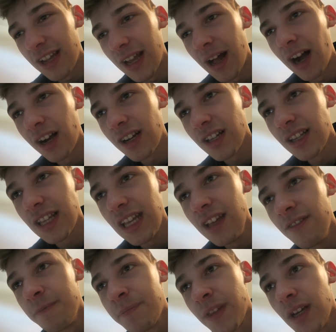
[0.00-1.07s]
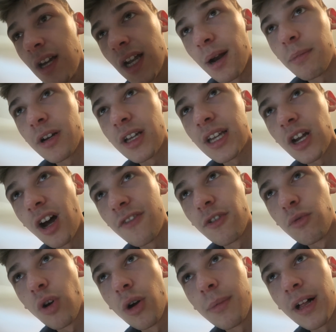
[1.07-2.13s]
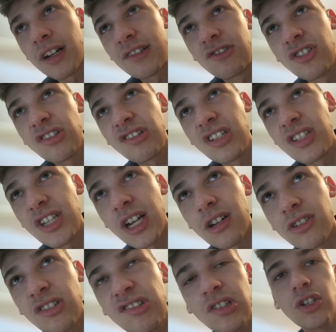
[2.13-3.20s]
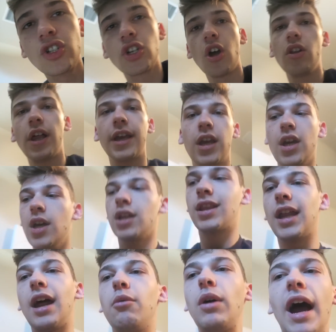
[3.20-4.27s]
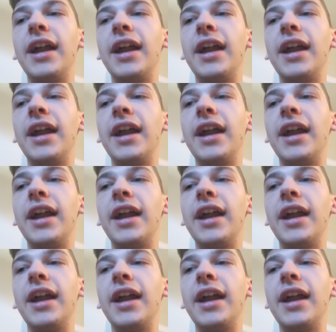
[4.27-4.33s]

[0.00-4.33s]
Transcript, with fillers: Okay, I'm gonna leave, and I'm gonna get off of Roblox just in general, just to show, like, that I,